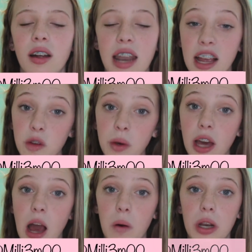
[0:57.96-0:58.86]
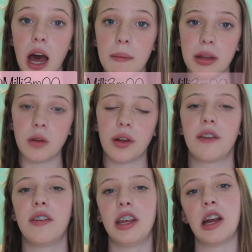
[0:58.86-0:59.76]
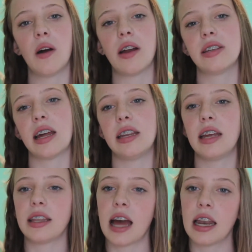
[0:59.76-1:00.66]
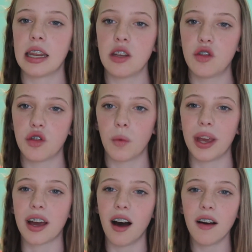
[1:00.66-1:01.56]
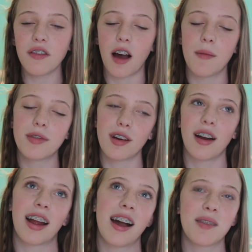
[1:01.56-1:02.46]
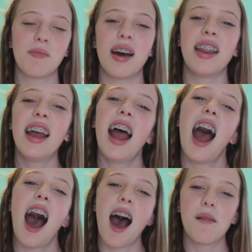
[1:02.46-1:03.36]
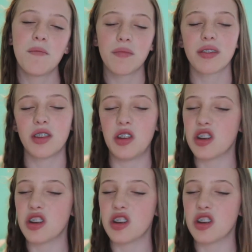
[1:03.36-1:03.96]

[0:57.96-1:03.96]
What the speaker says: Next week, I will not be doing a video. I decided to take that Easter week off. I'm sorry, guys, but I'm